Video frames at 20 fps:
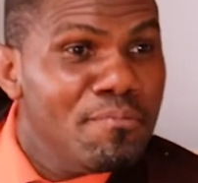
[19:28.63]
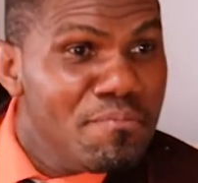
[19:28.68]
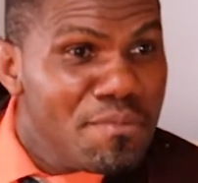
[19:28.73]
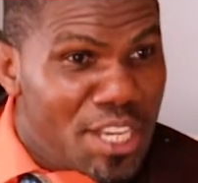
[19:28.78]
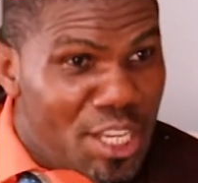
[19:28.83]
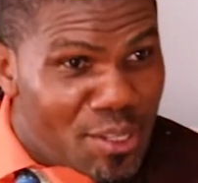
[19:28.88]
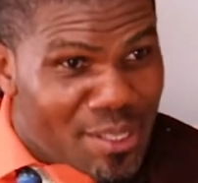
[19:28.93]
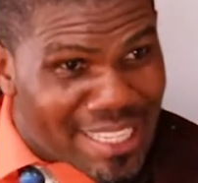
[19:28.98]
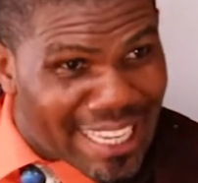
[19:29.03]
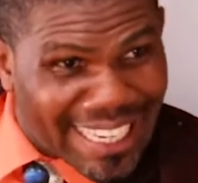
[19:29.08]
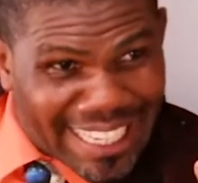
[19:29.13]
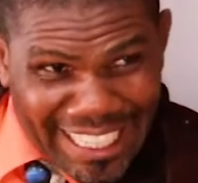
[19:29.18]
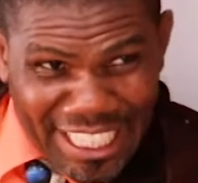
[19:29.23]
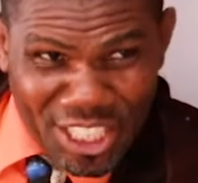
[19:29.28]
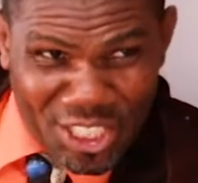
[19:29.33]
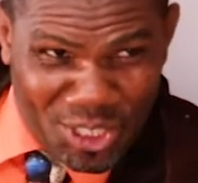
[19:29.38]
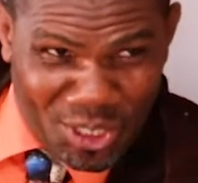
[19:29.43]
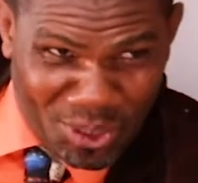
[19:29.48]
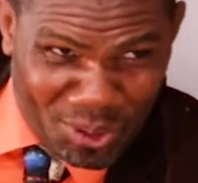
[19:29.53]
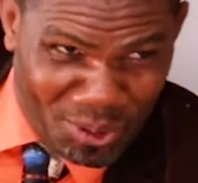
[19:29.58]
music
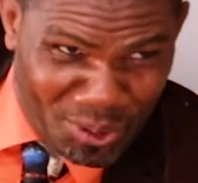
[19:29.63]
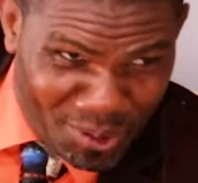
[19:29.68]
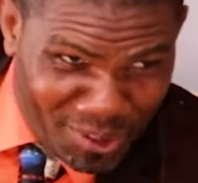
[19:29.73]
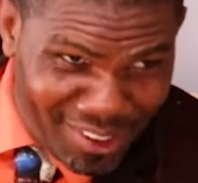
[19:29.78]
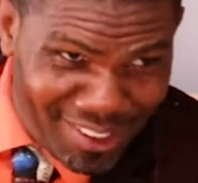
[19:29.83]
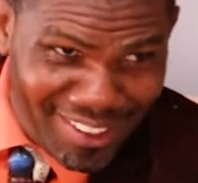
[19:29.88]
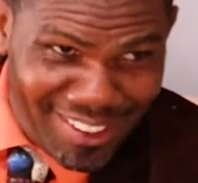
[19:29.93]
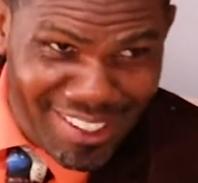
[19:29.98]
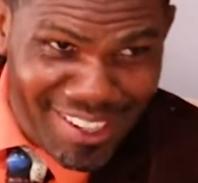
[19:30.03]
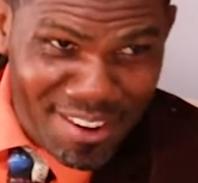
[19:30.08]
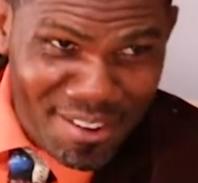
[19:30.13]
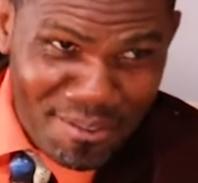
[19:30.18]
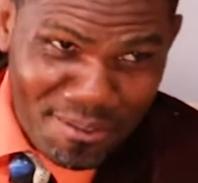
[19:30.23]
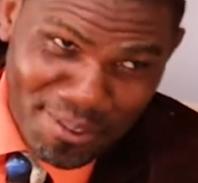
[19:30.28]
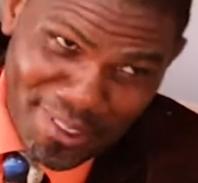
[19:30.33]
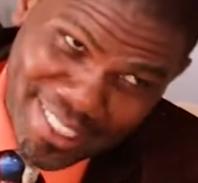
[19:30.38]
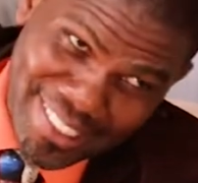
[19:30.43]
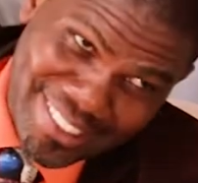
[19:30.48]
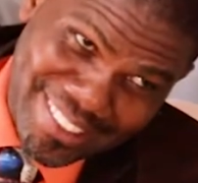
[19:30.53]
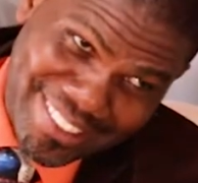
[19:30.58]
in you
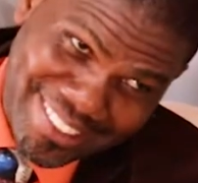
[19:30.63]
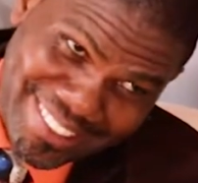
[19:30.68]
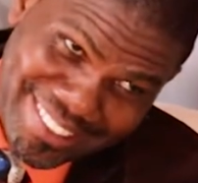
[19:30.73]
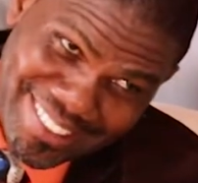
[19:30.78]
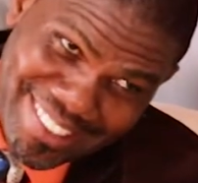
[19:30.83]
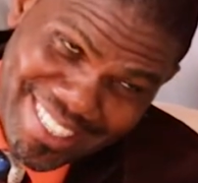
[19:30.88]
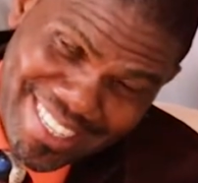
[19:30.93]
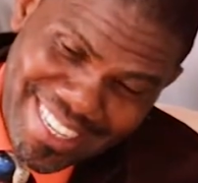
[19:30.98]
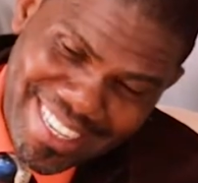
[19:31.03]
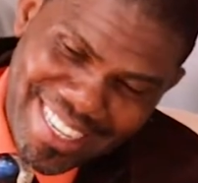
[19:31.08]
first.